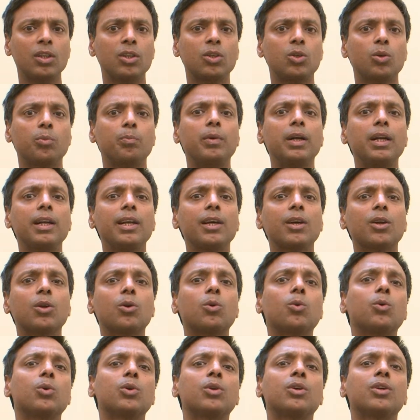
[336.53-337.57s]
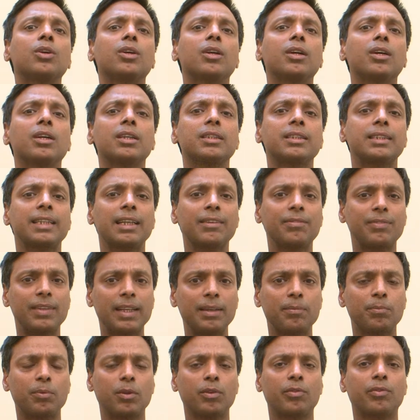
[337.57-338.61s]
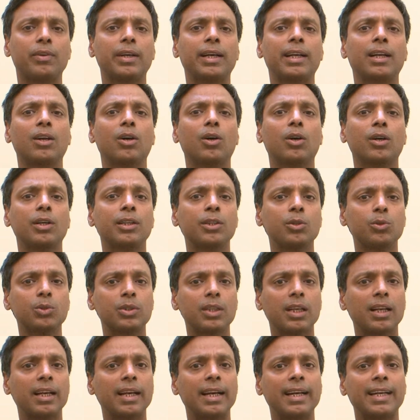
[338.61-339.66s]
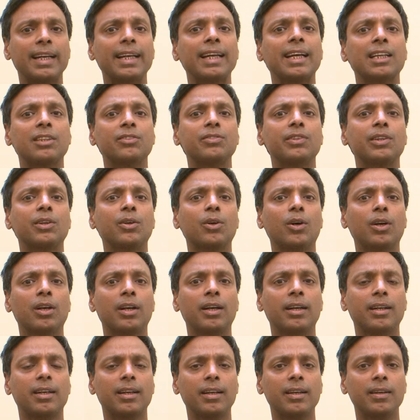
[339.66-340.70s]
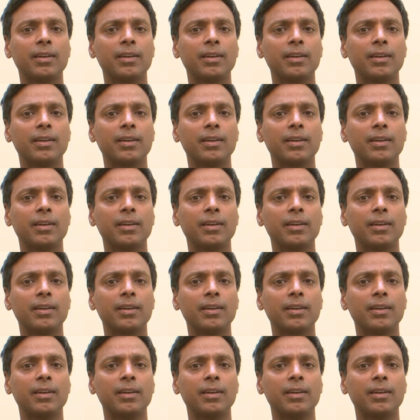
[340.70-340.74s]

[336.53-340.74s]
to build your own safety profile or user rating, as we call it.